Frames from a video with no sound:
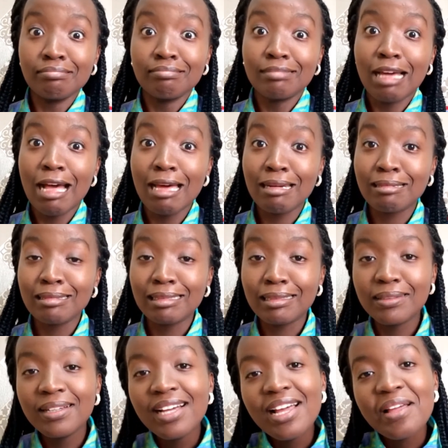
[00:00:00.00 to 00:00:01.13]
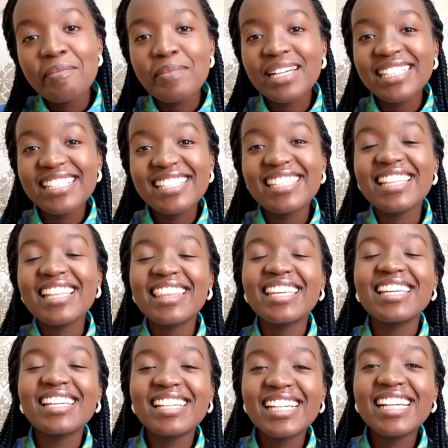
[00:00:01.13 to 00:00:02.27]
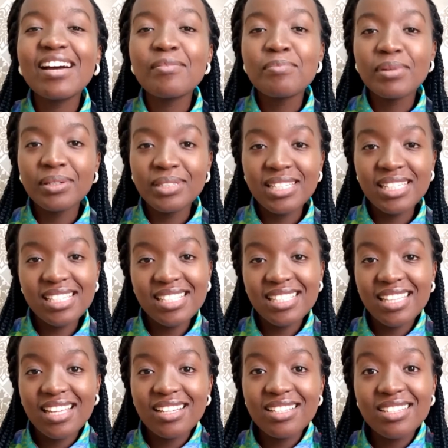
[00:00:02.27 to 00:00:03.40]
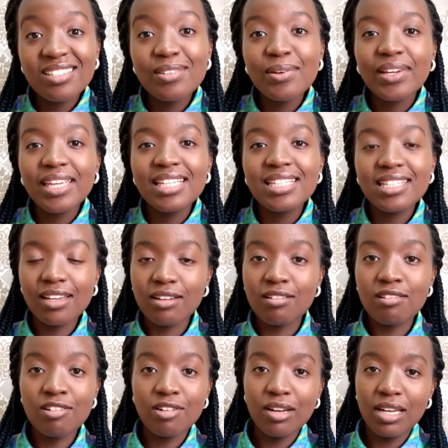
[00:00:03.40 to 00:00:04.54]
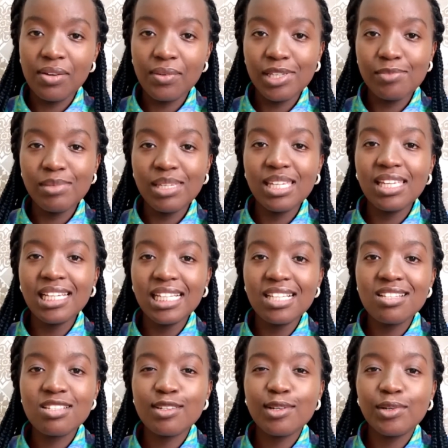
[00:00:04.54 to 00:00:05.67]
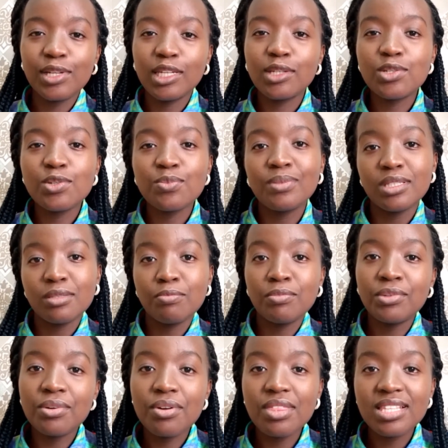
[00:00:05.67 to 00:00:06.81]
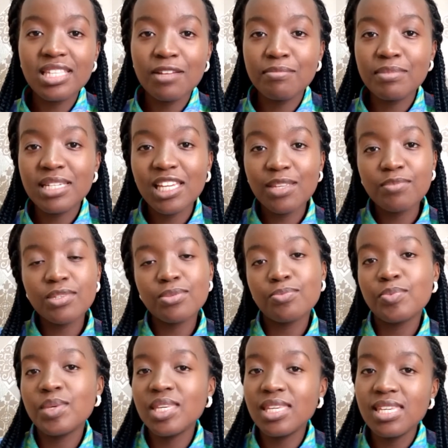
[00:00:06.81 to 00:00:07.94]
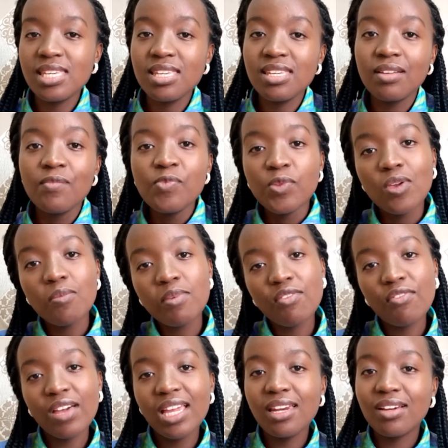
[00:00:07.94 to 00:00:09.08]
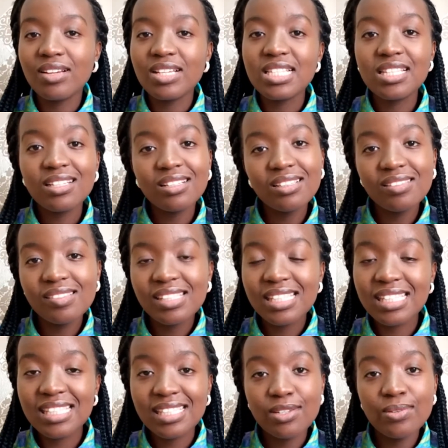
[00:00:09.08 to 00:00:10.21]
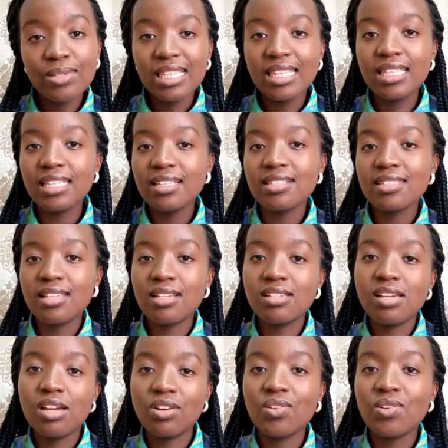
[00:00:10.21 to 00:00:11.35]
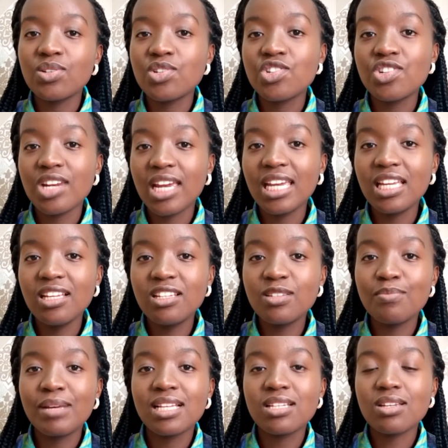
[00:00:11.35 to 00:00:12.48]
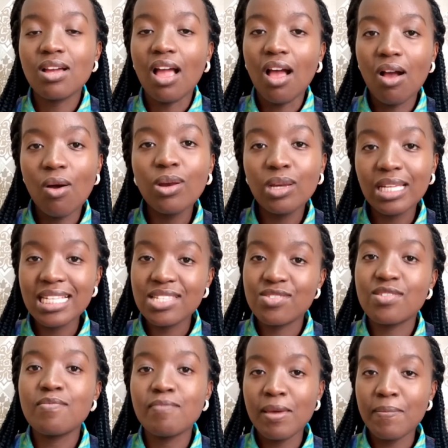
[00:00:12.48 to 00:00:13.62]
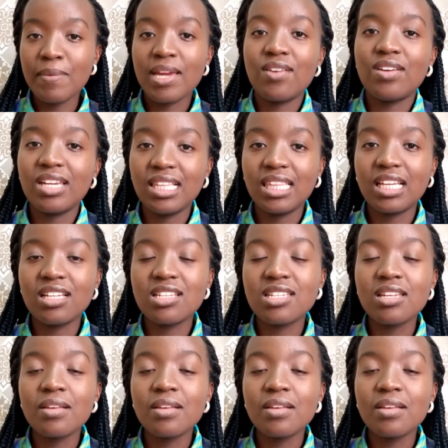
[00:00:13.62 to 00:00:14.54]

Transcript: I don't know. But the thing about it is that it can crawl away, meaning it's not going to be smooth. Sometimes we may find ourselves doing things that are not right, but always remembering that